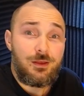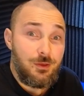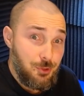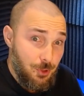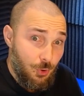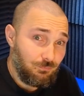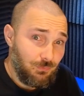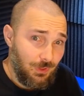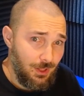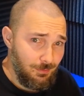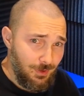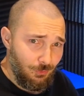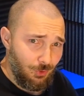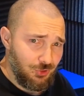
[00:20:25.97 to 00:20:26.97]
So tell
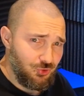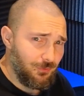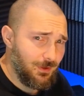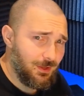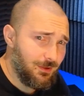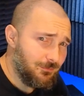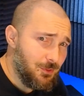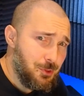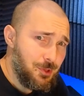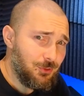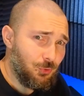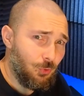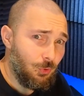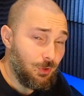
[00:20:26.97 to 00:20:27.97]
me what you think of this
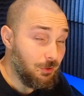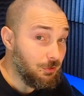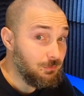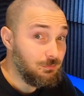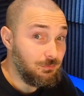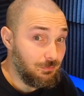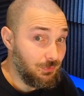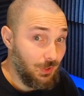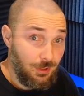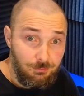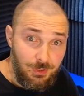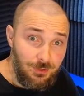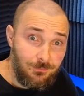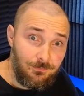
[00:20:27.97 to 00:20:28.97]
controller. Tell
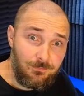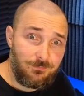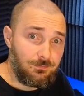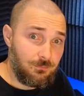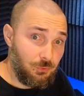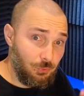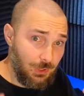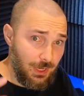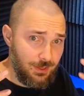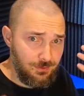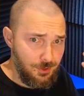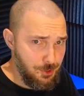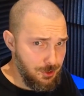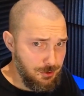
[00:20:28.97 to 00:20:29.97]
me if you like
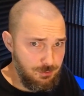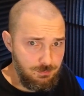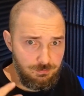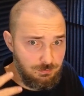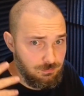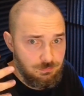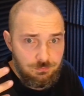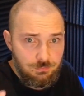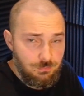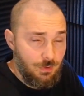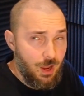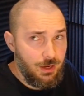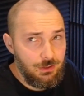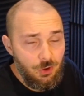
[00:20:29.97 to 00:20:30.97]
this,
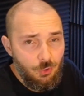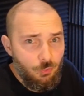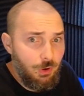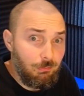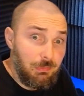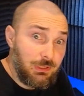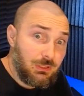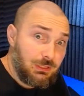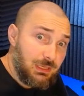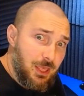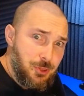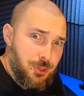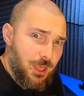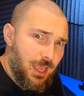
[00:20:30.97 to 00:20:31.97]
I know, a bit
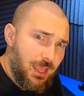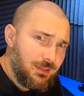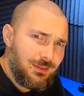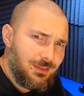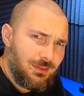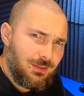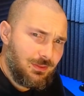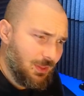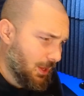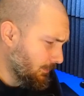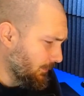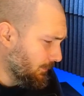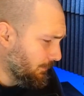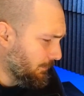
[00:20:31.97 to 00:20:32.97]
less edited type
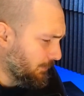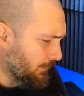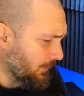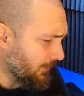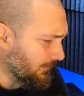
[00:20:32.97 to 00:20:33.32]
of